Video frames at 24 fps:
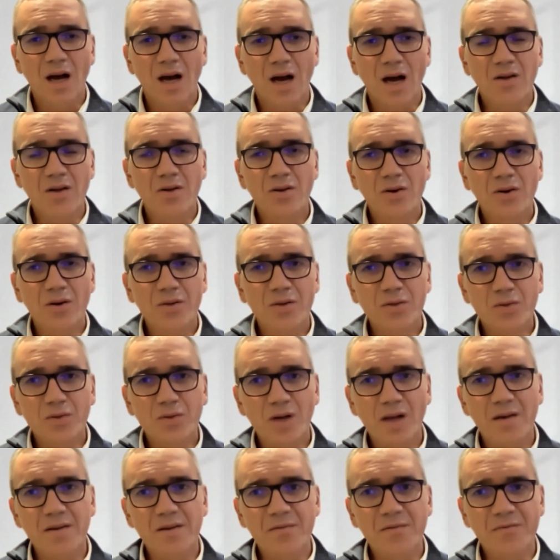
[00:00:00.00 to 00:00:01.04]
are you going to
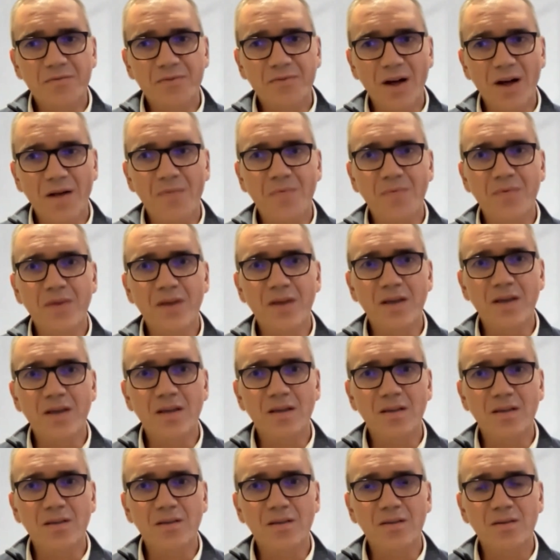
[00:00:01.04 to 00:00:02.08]
have the funding
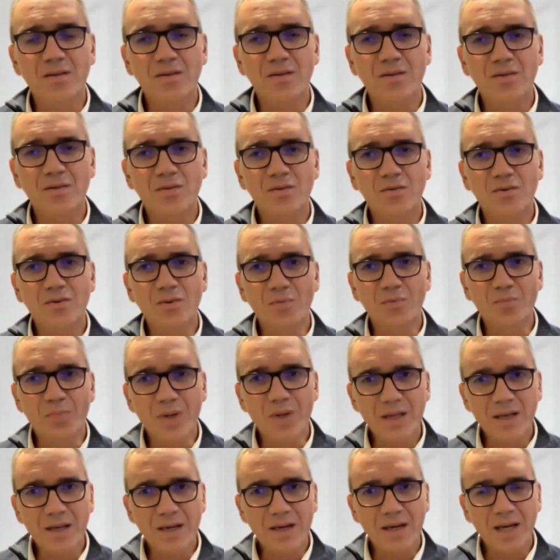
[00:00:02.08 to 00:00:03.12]
to
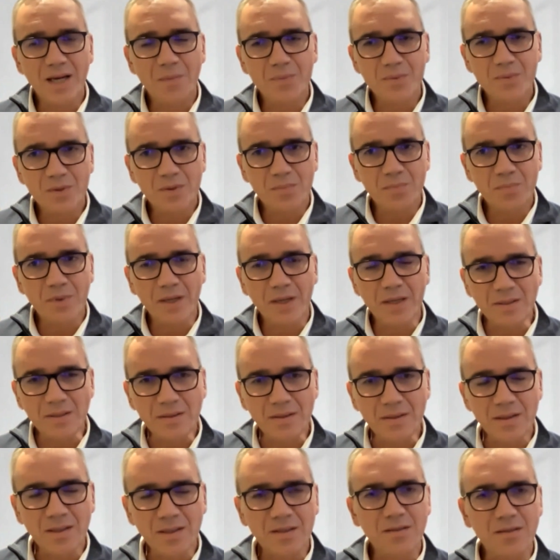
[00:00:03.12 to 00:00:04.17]
bring a laptop, an
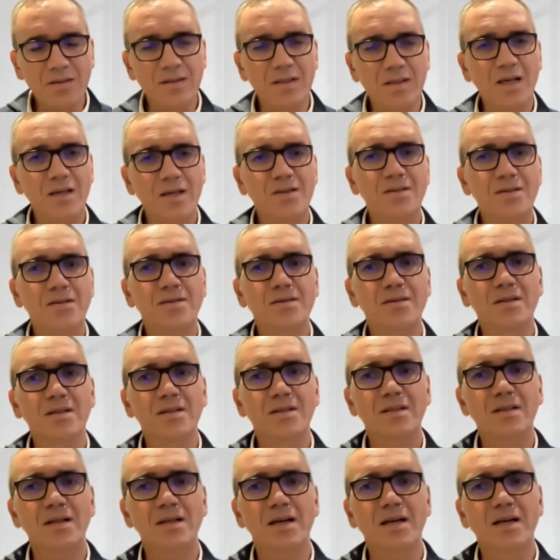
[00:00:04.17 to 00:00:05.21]
internet connection to these
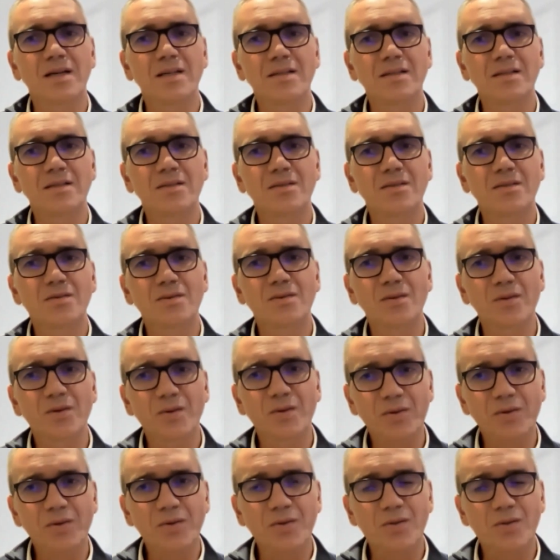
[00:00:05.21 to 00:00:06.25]
guys? To
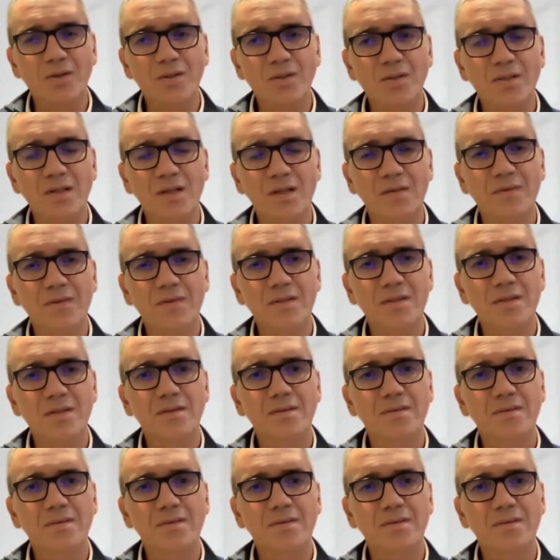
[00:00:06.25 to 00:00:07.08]
use your service.